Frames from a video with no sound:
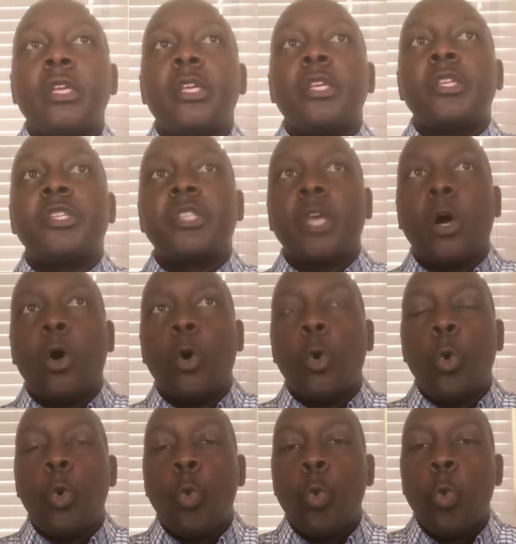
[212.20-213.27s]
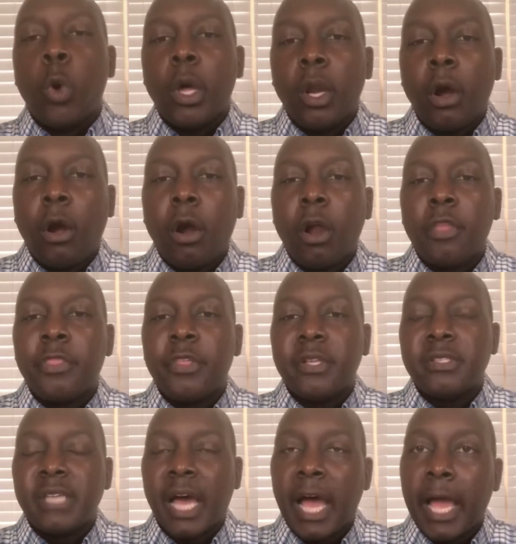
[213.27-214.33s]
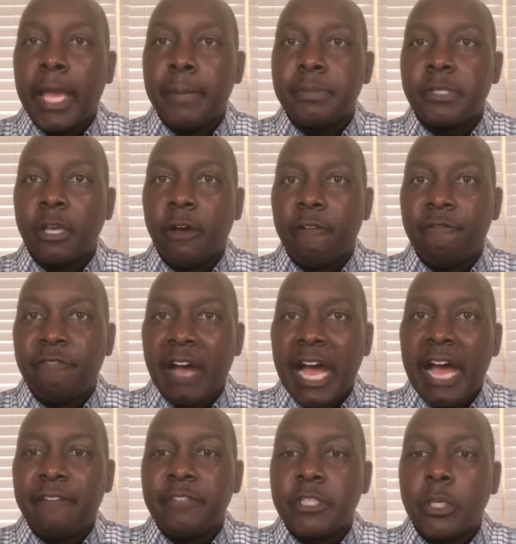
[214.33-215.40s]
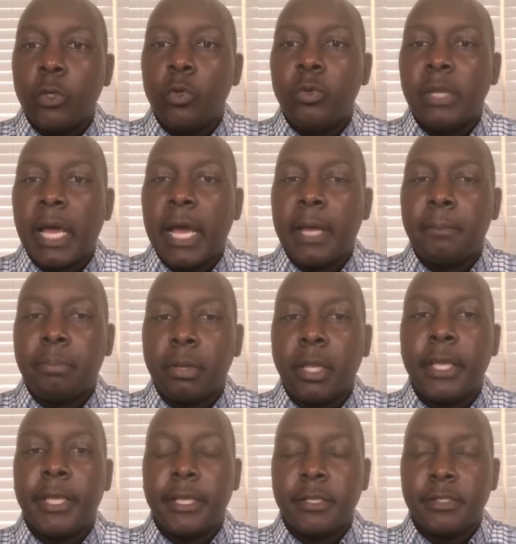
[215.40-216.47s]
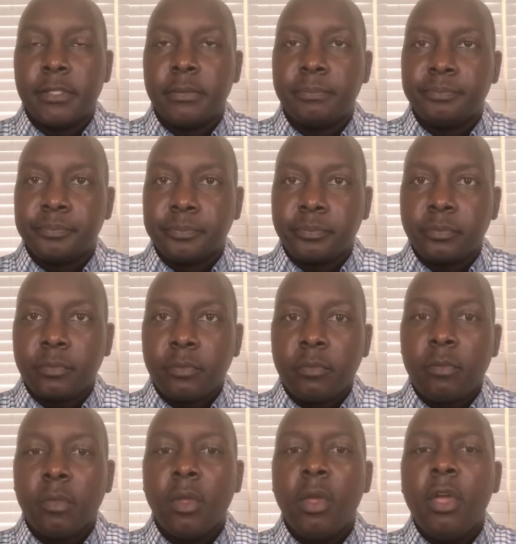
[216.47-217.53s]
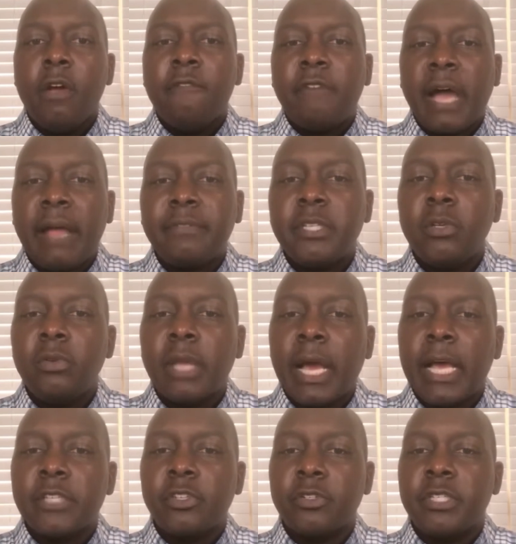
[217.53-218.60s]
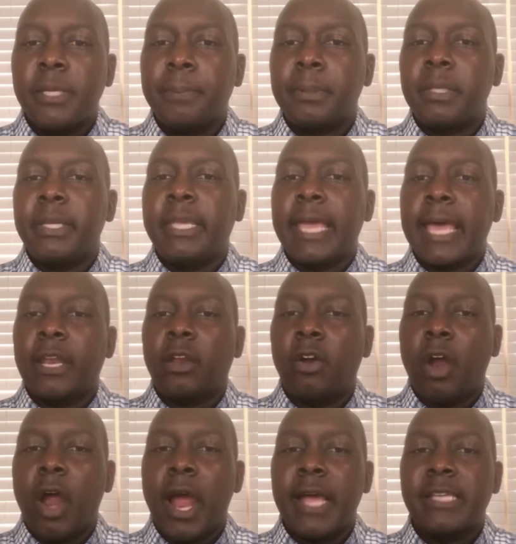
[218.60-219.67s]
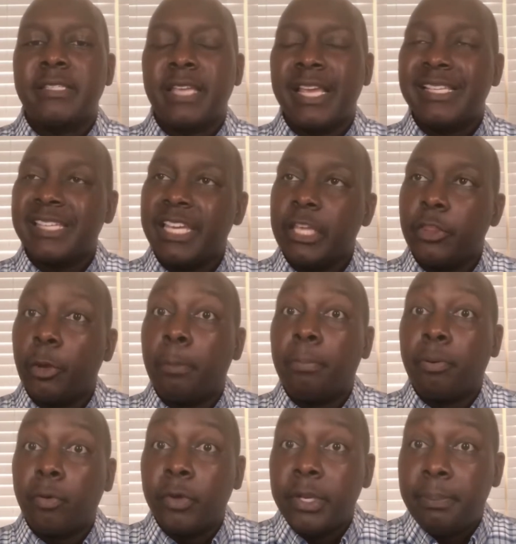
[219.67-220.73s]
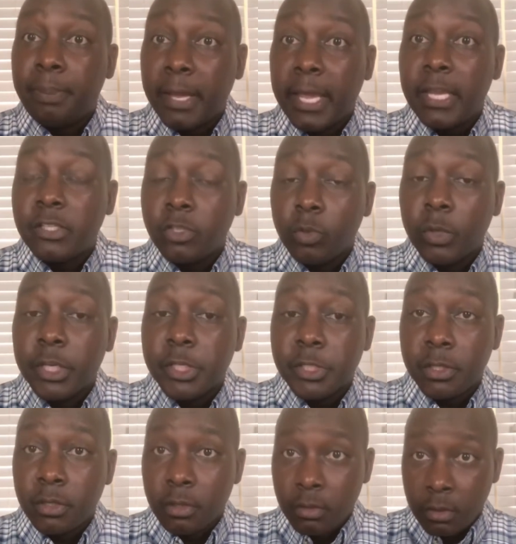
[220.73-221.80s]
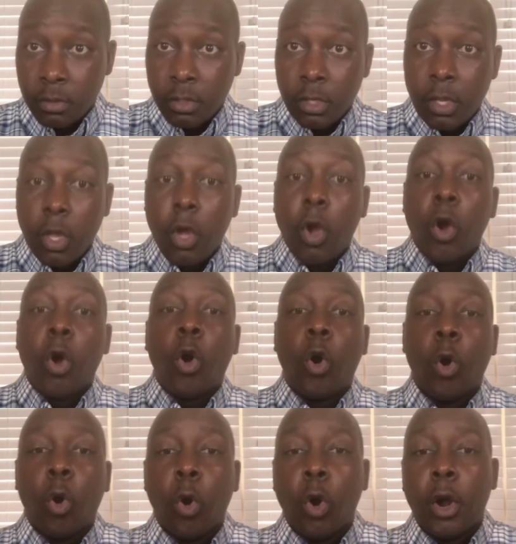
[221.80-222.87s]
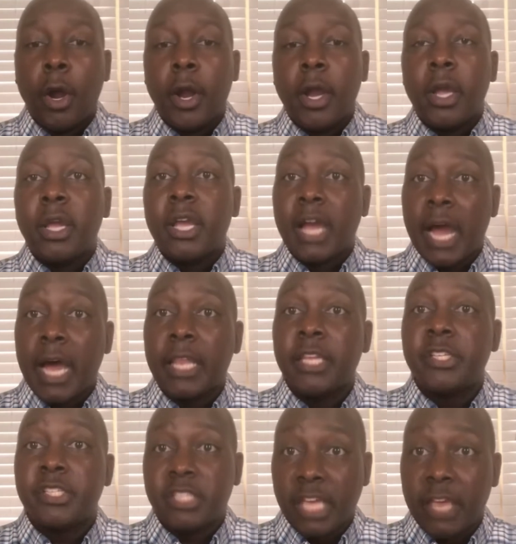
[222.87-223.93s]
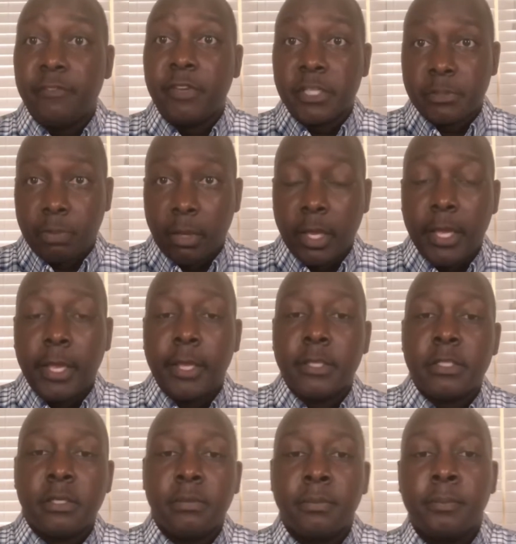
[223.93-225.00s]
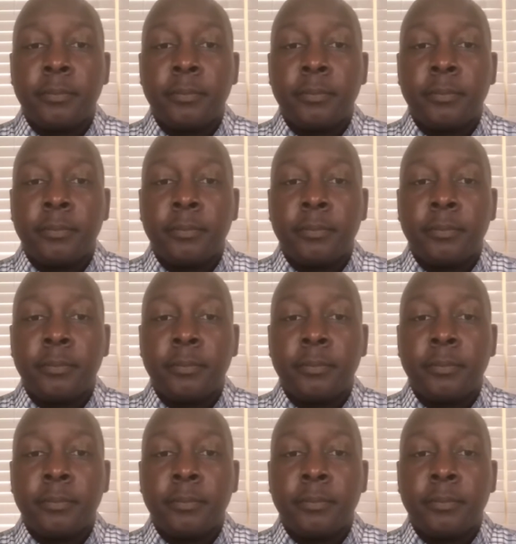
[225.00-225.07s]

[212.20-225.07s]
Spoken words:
So what are the types of 529 plans? 529s are typically categorized as either prepaid tuition or college savings plans.